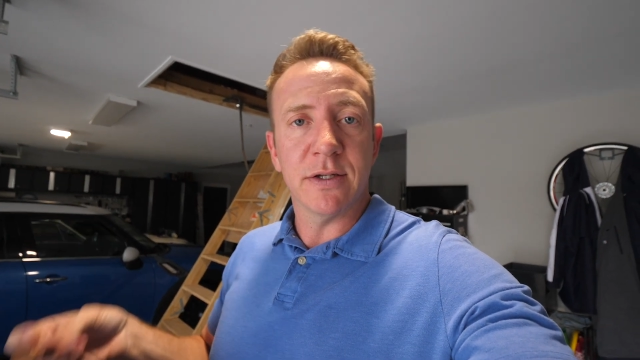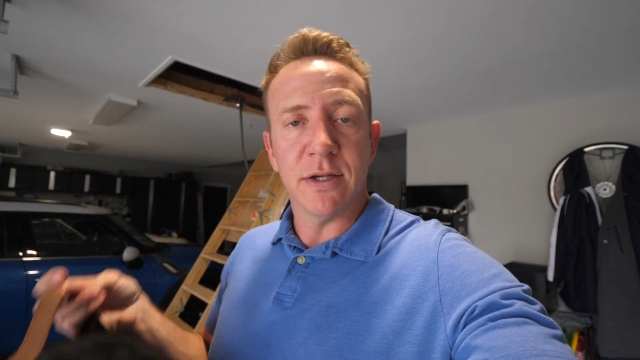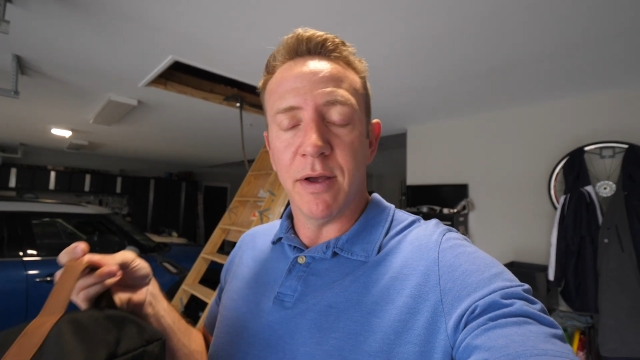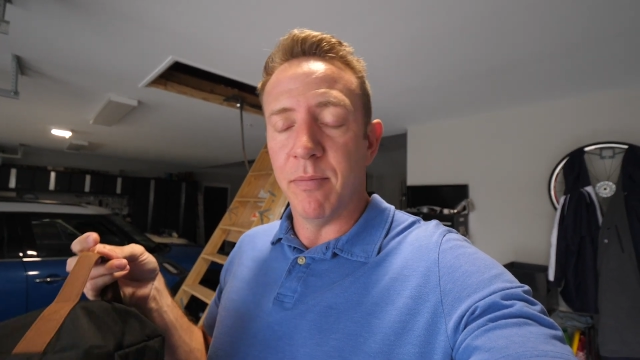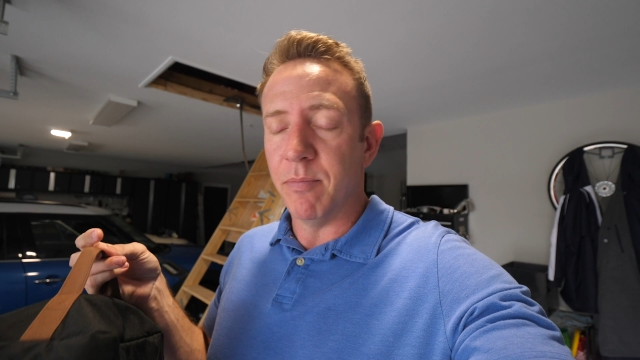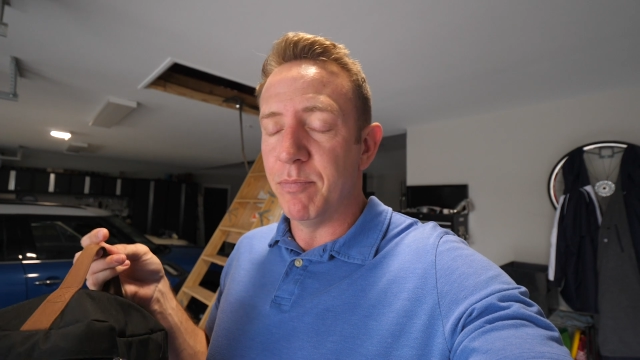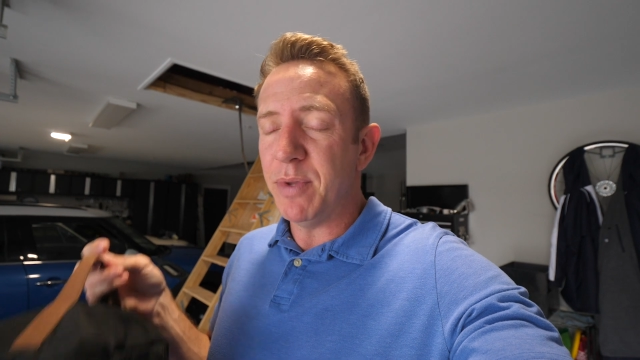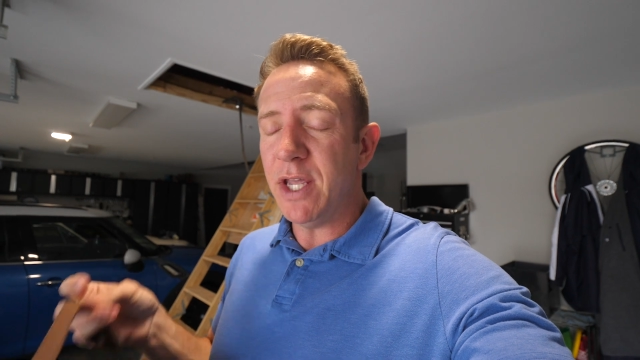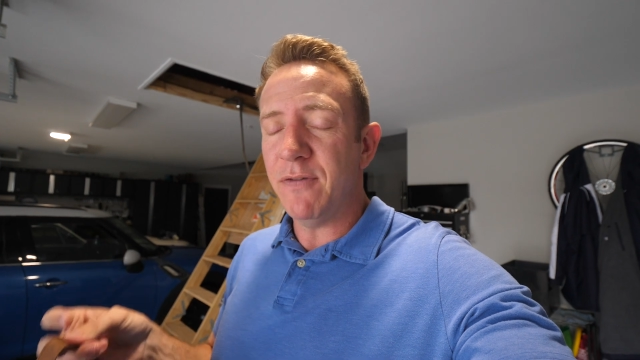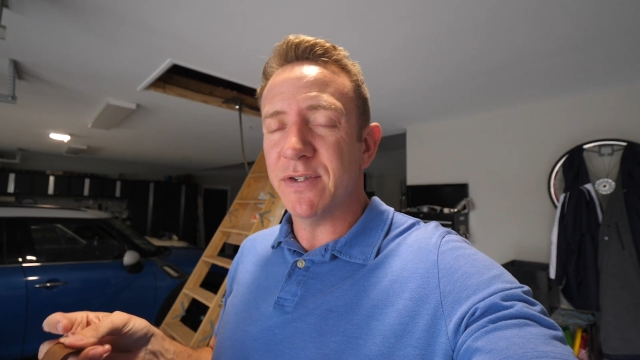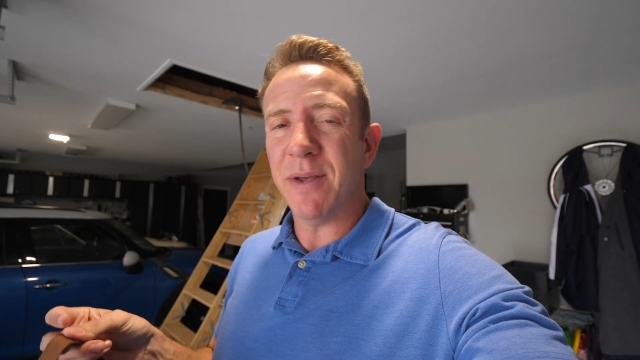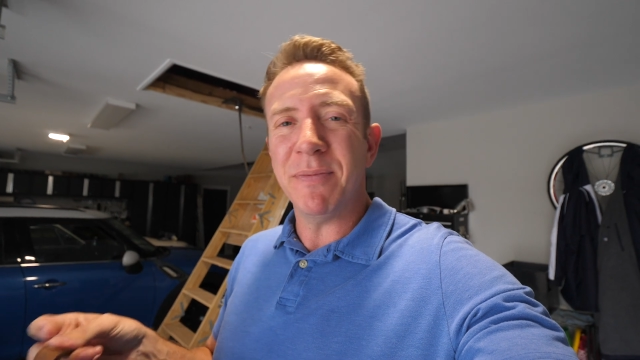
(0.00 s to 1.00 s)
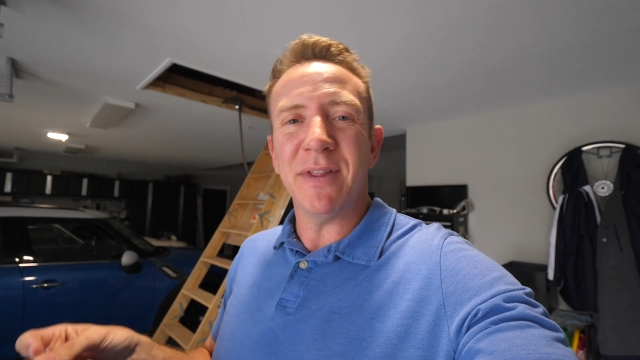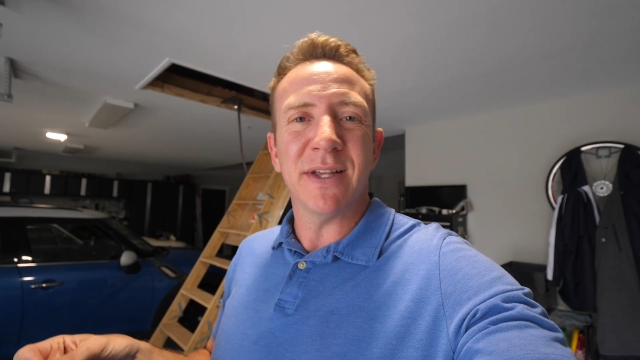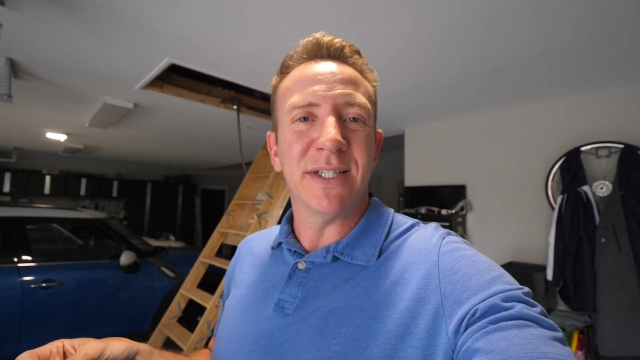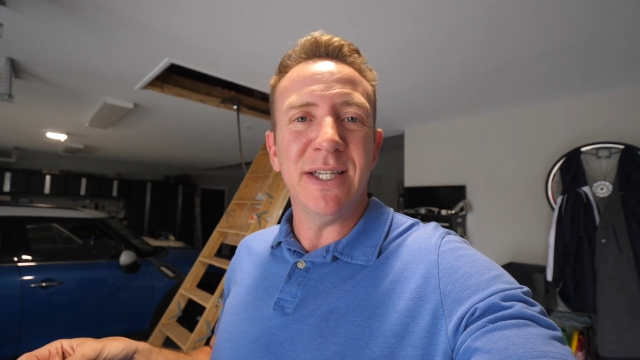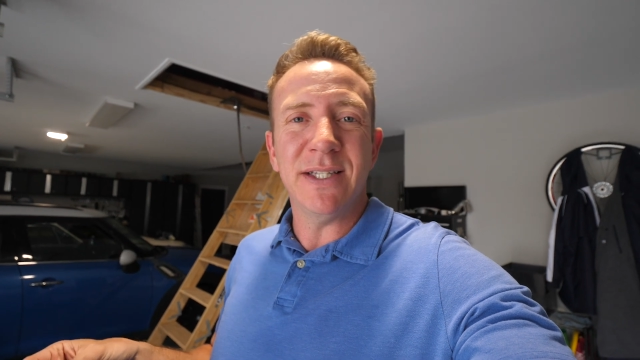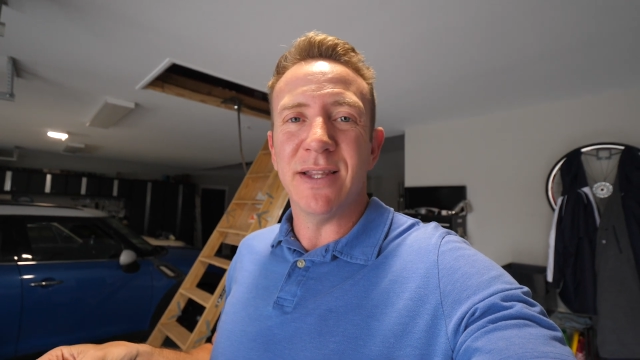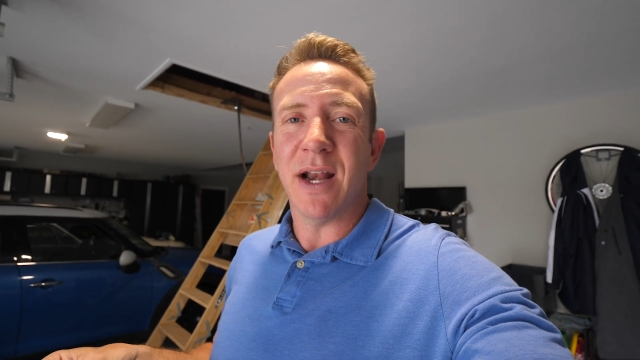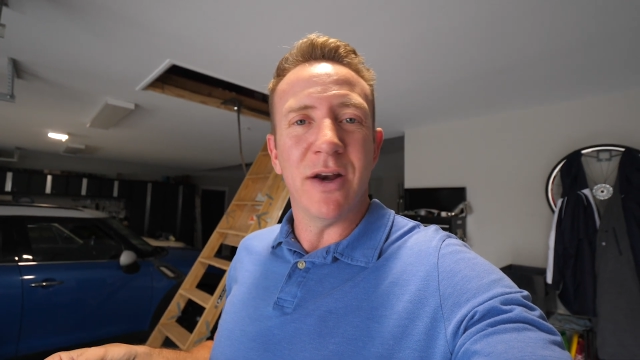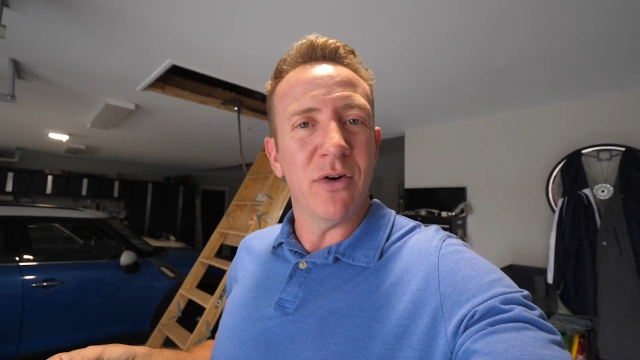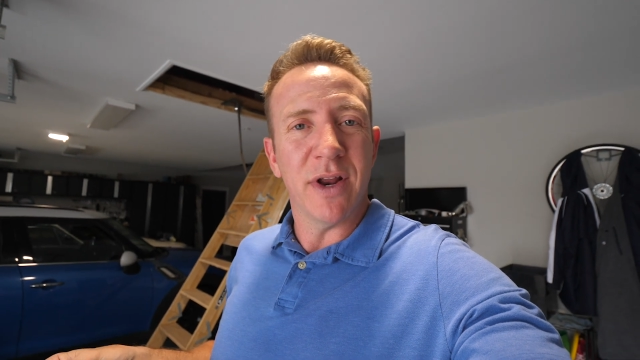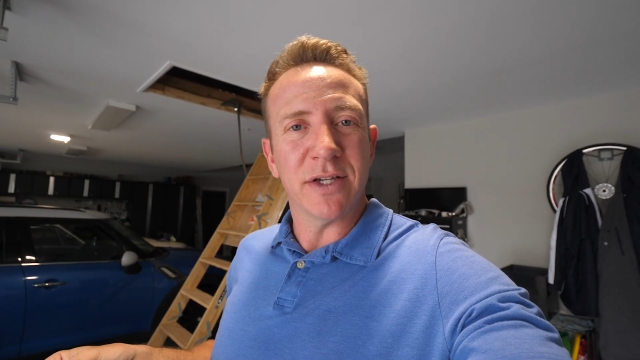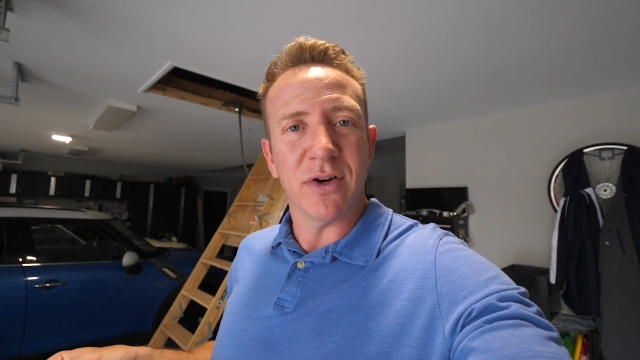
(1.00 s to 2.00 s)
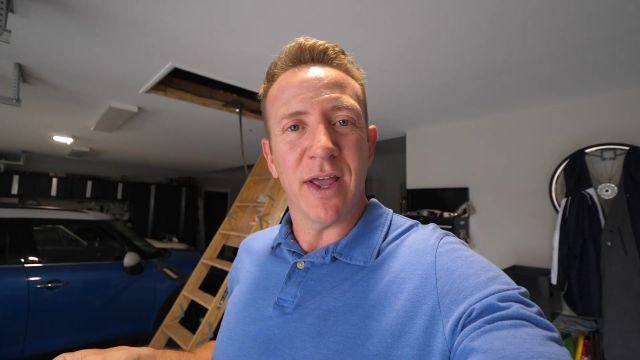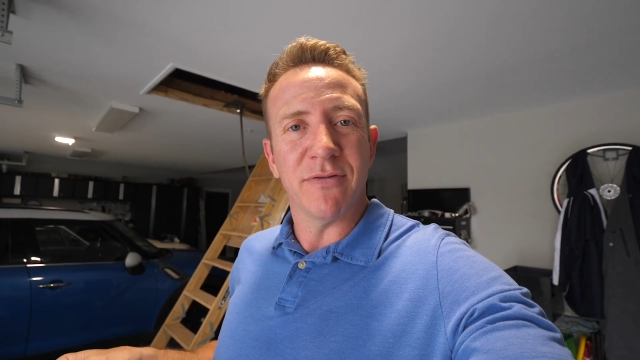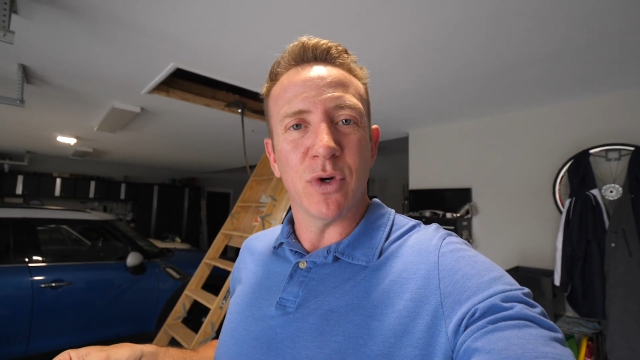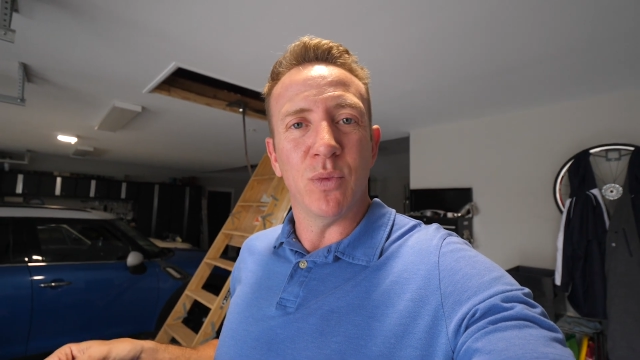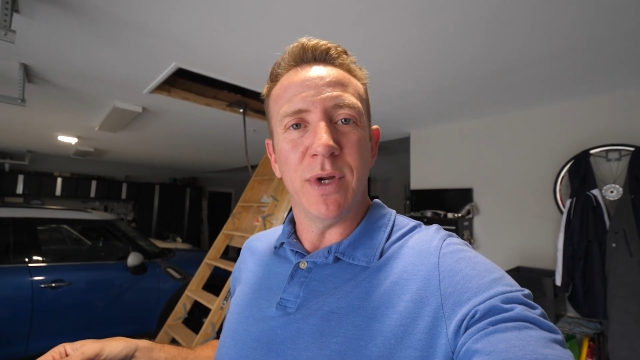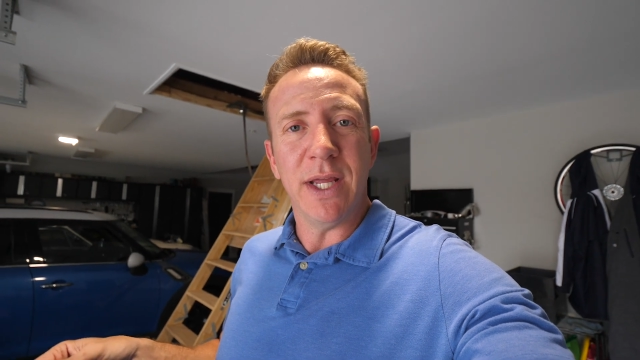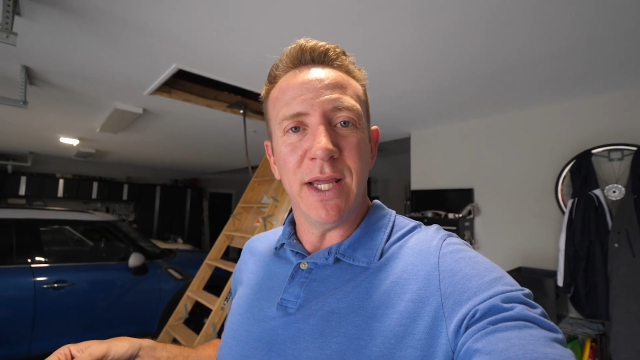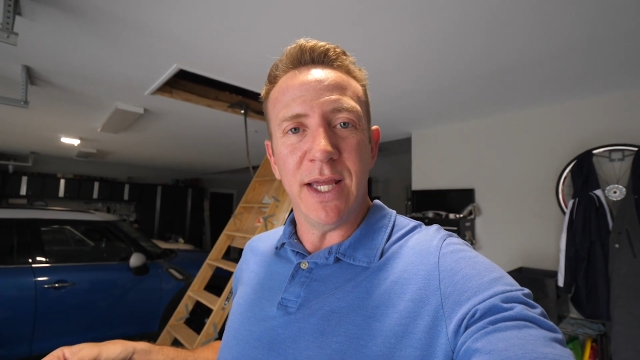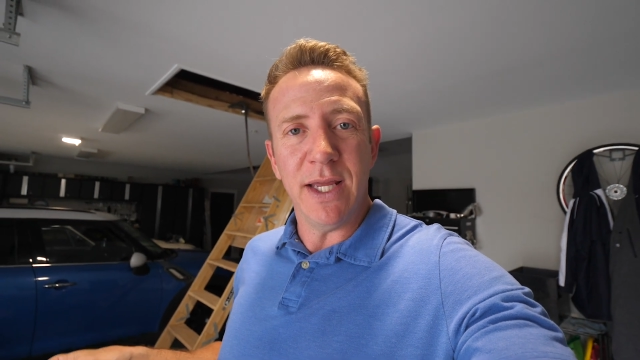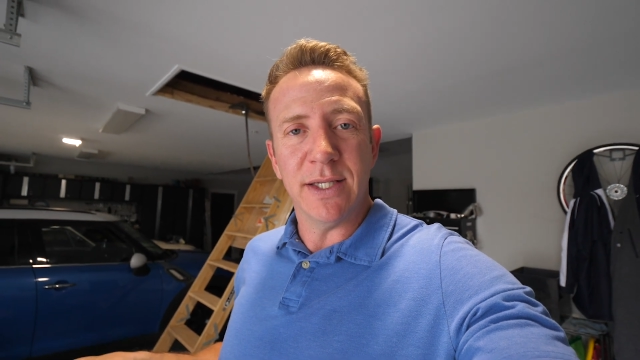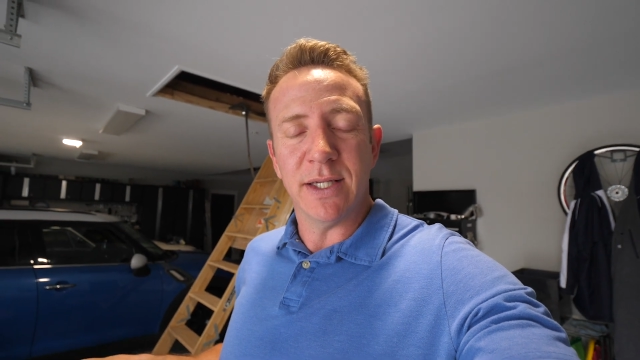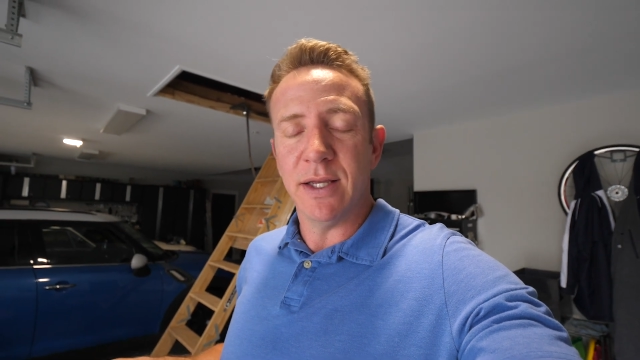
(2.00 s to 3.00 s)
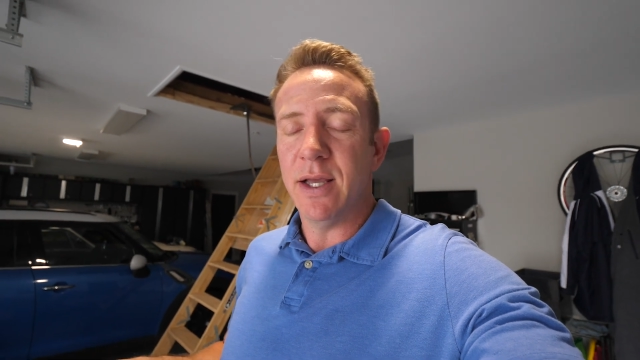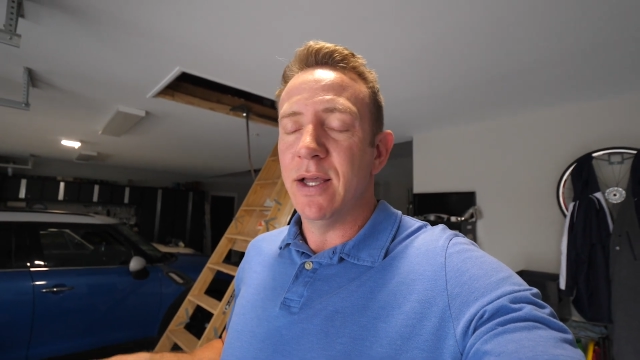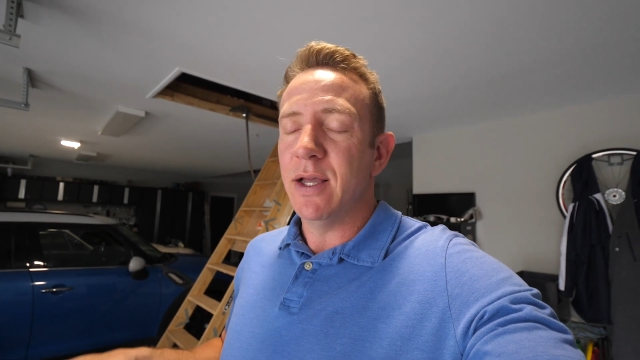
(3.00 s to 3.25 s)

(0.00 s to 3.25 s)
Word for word: some beef, something that's easy that I don't necessarily have to reheat.